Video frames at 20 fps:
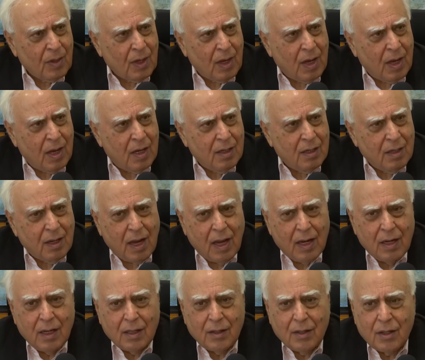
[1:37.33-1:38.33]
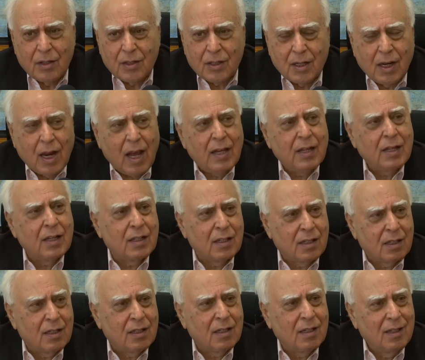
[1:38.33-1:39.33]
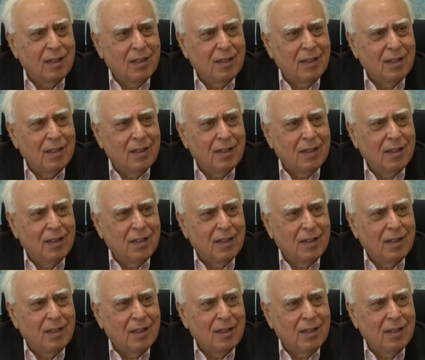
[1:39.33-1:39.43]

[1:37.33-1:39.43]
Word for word: and at the slightest